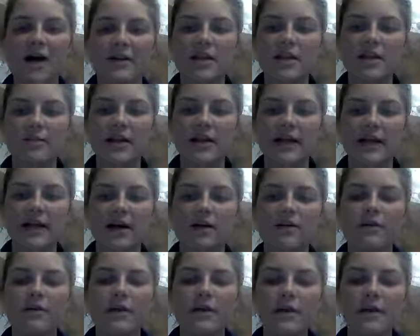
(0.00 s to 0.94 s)
they play
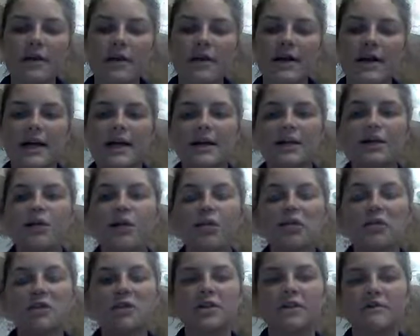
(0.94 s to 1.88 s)
out in the
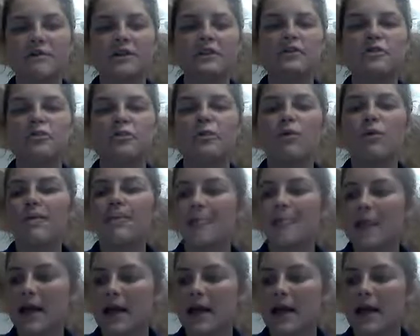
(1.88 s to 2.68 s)
culture of the school.